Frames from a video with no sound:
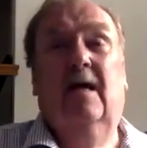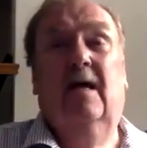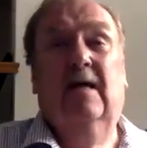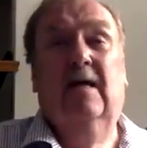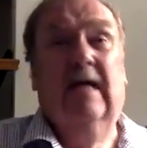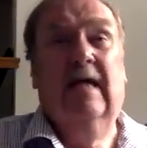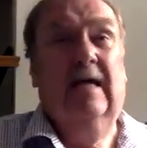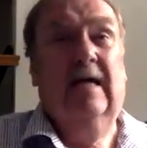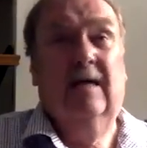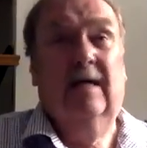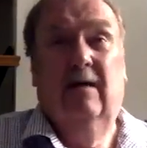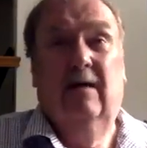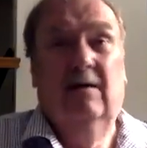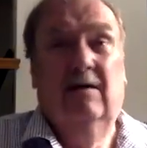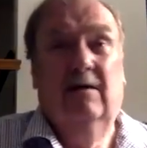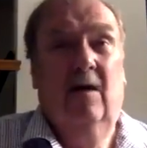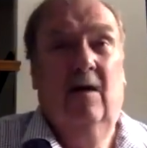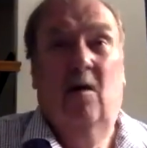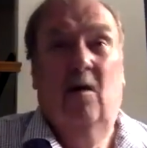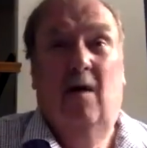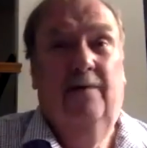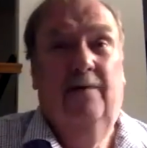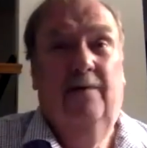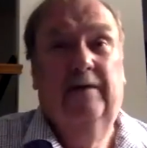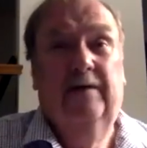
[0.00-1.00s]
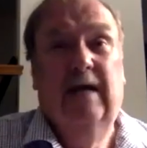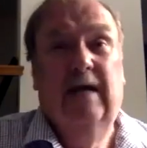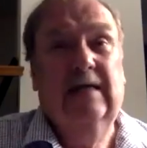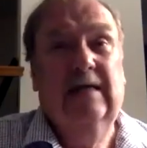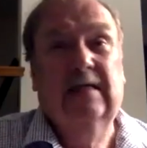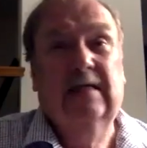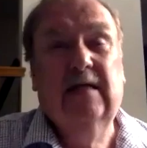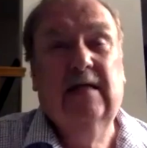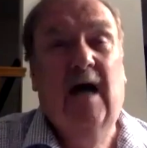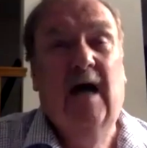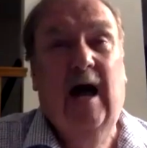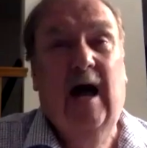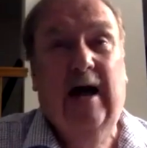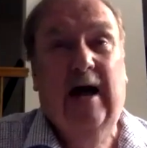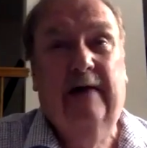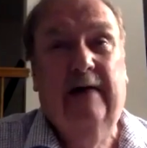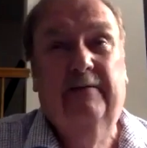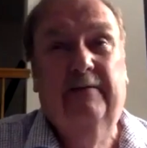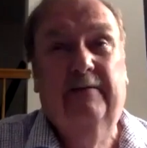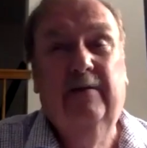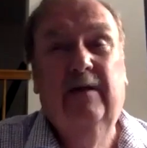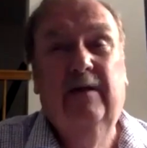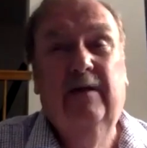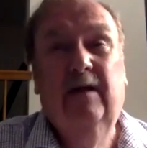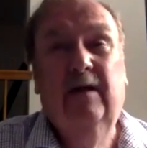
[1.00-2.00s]
can go off at any
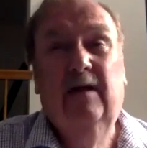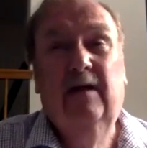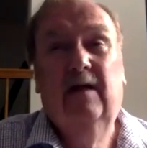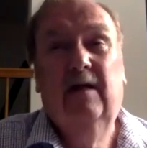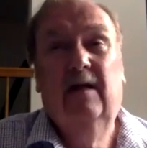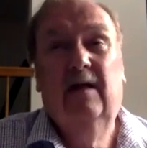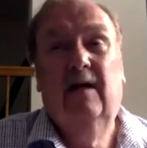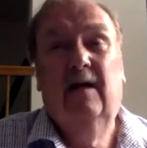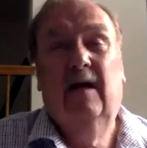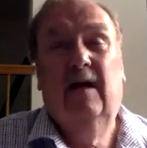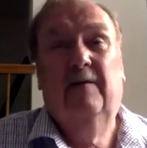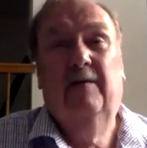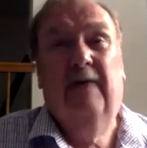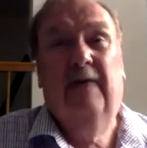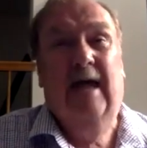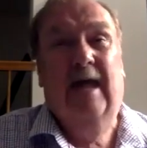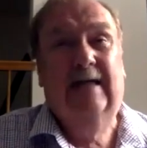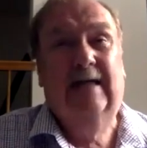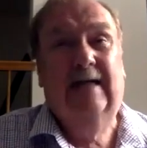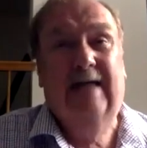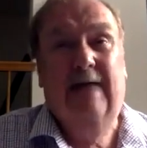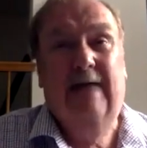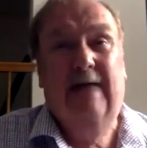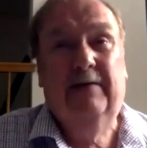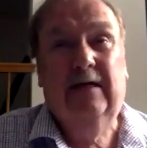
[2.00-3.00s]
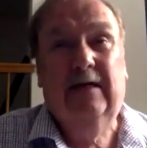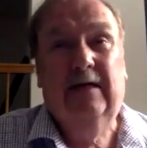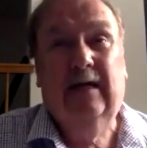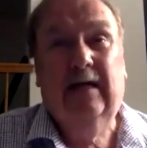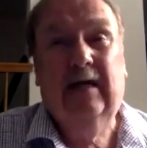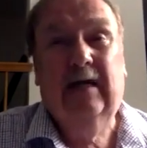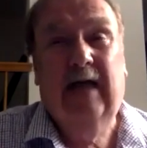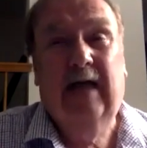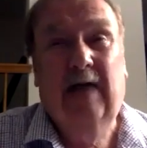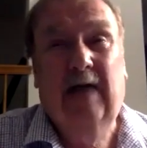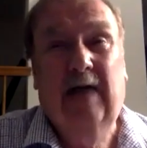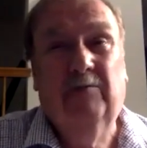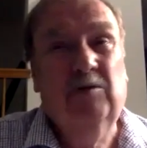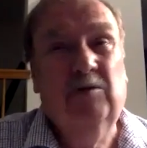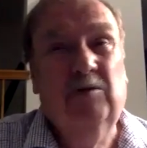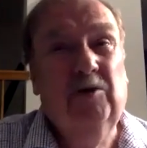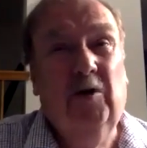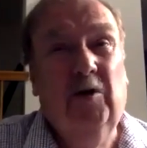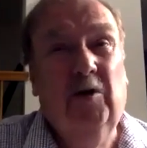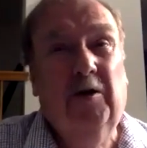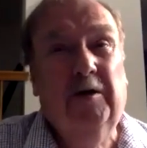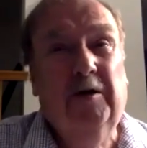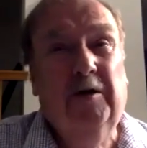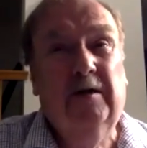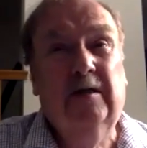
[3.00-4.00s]
time, a pandemic can
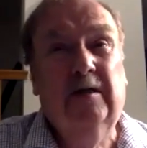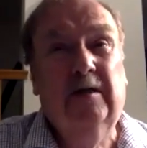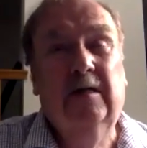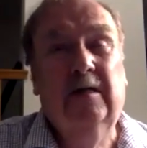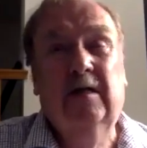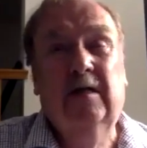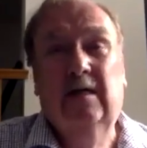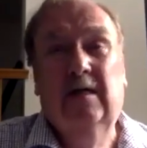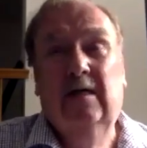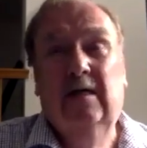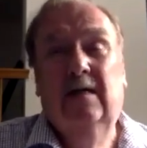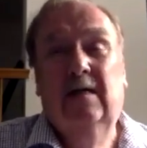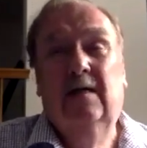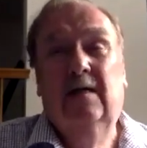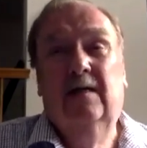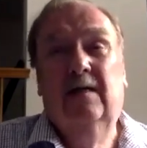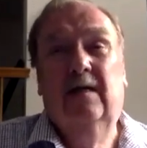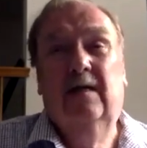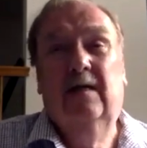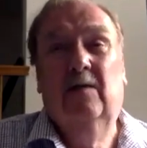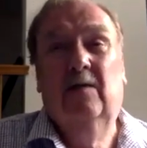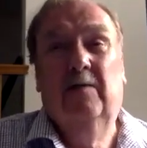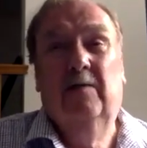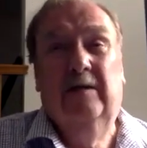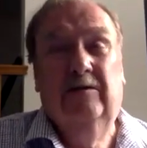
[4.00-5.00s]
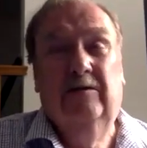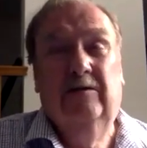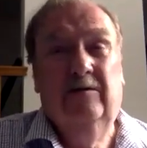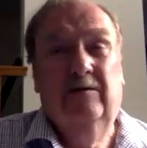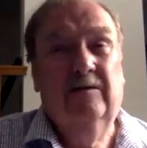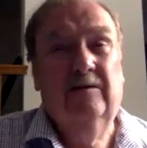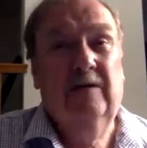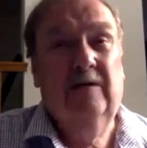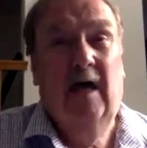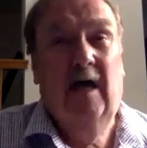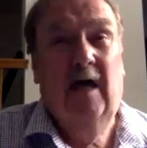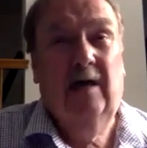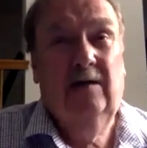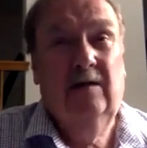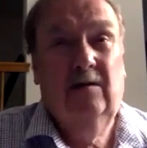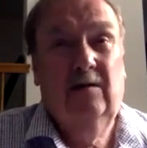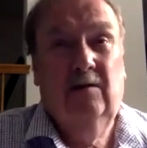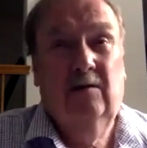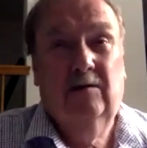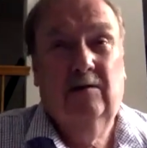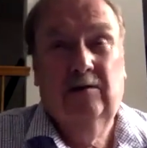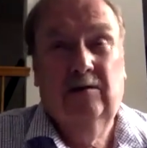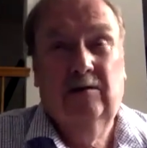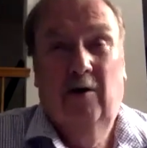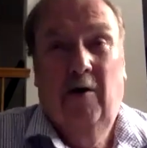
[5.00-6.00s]
return, that when your son
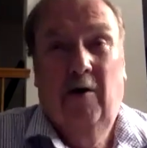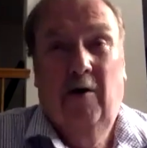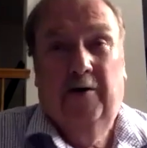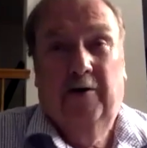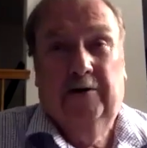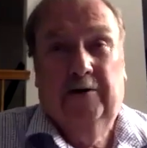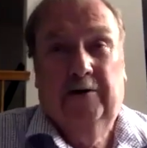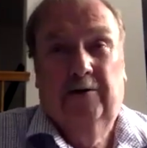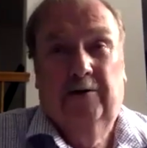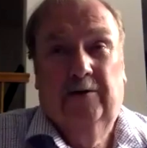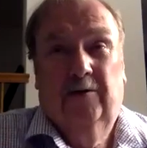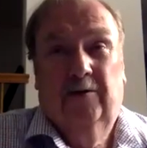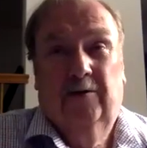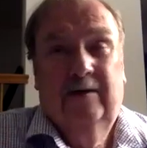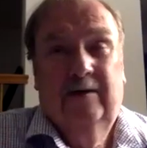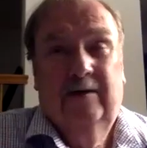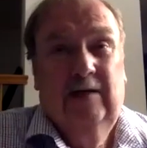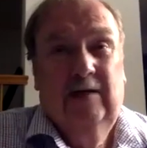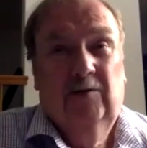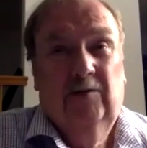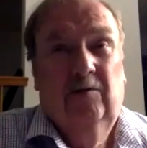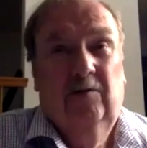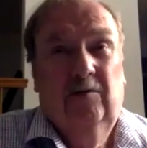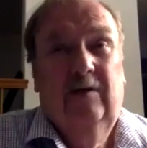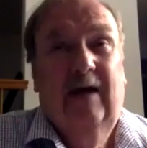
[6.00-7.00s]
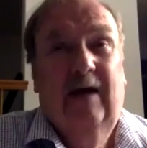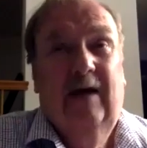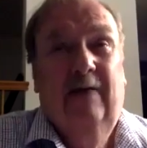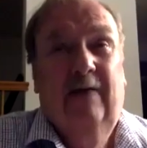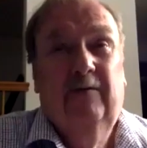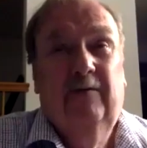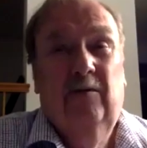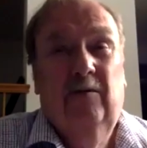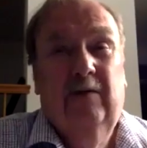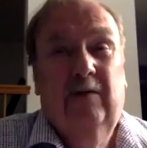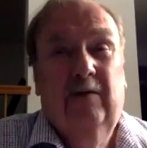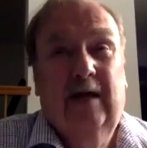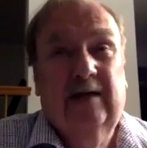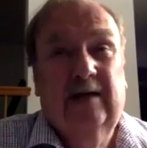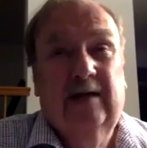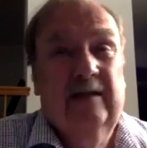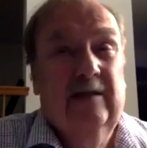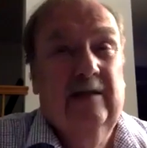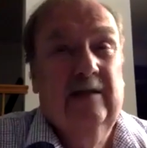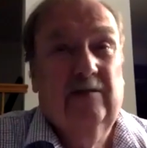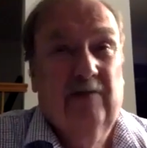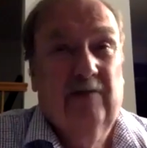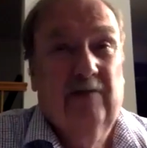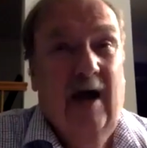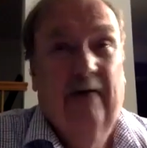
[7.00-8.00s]
or daughter or niece or nephew gets
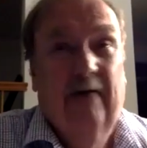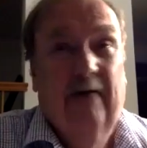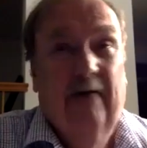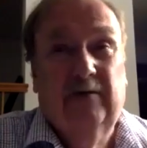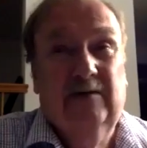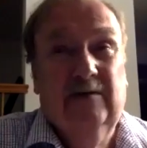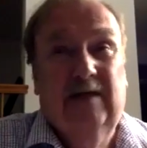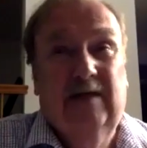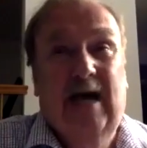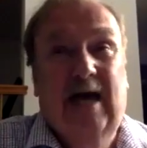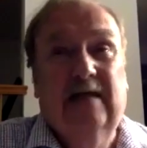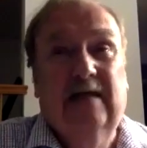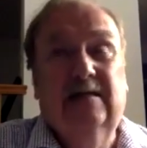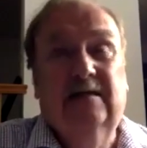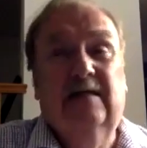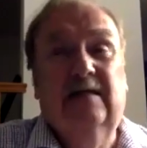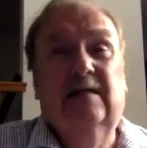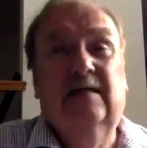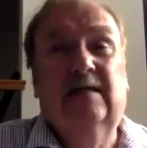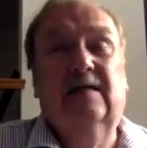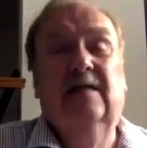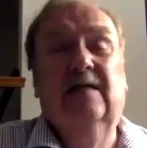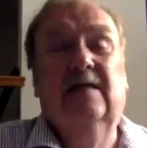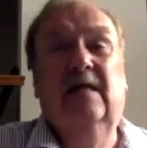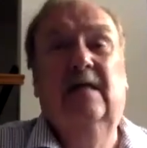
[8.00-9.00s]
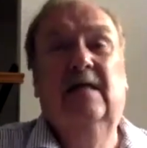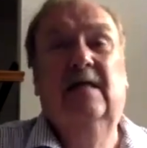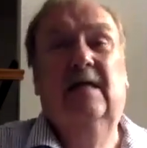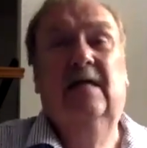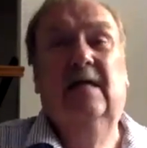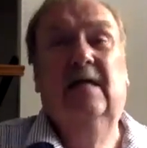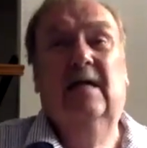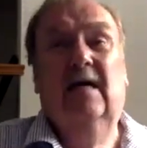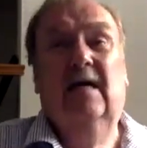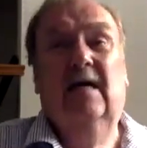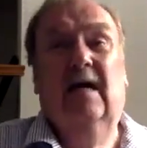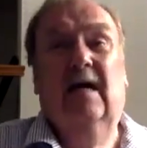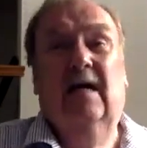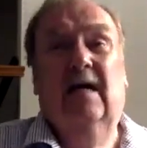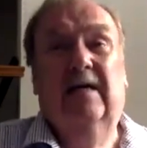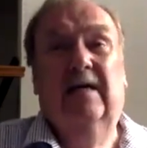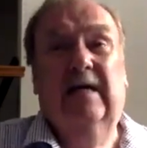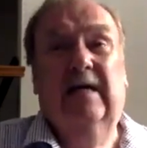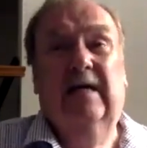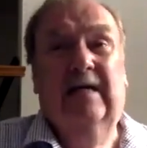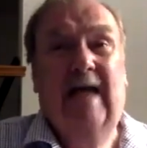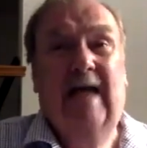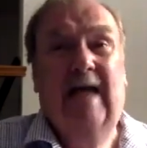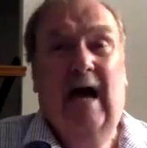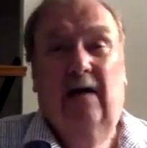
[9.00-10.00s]
their driver's license,
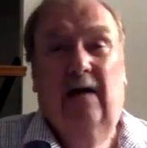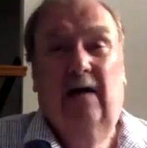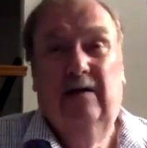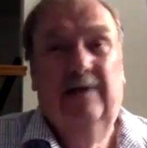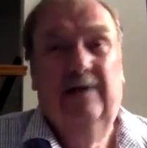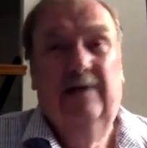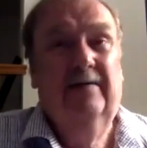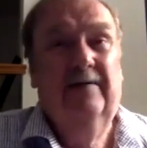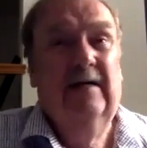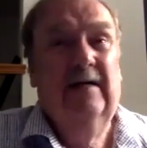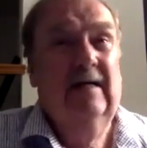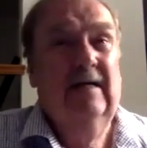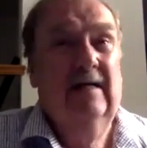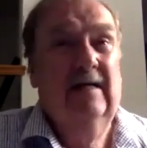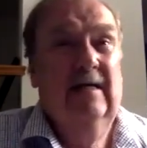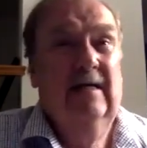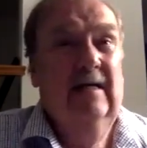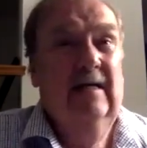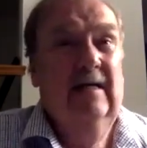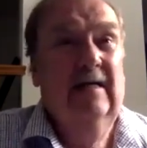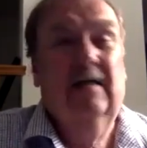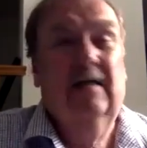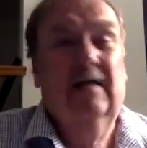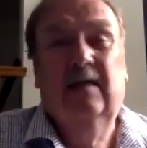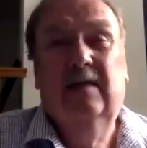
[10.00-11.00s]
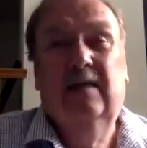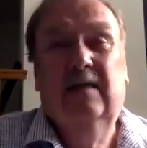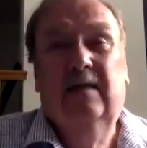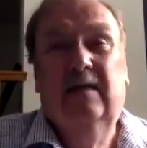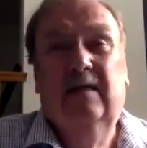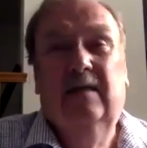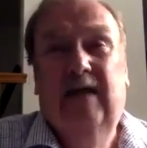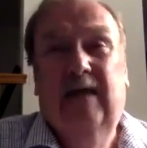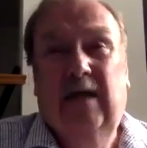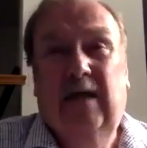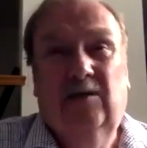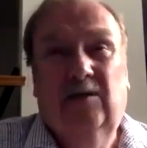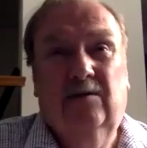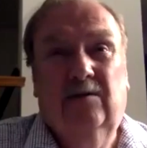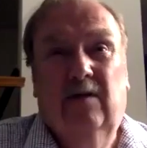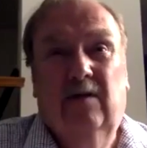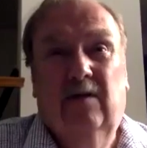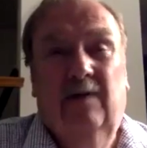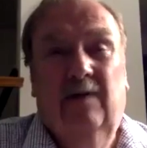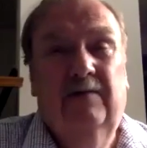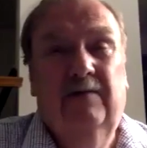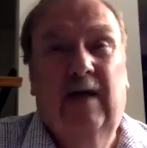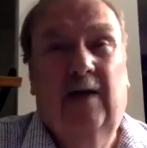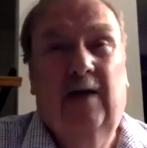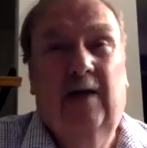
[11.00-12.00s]
they're now living in danger
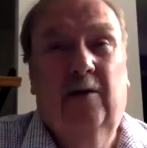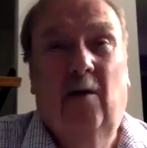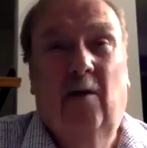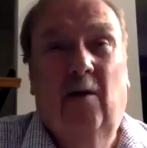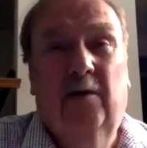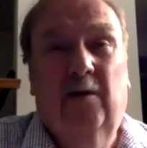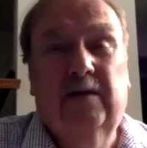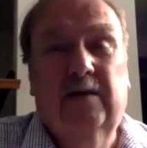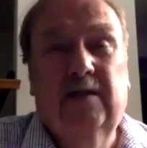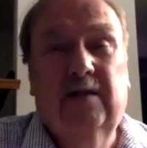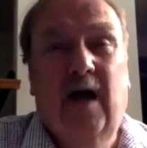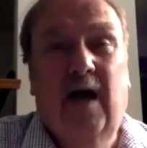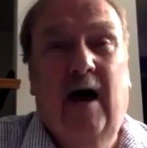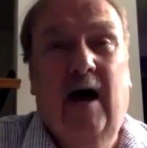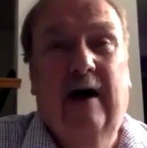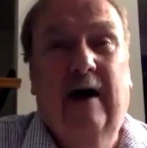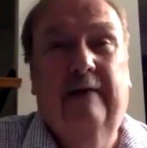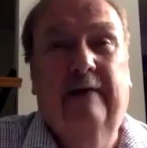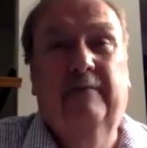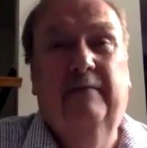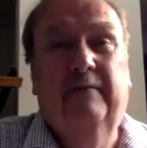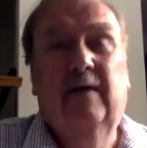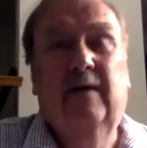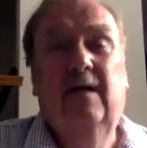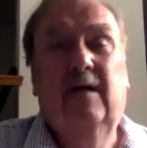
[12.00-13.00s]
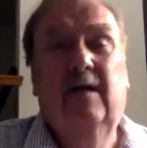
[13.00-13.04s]
of death all the time.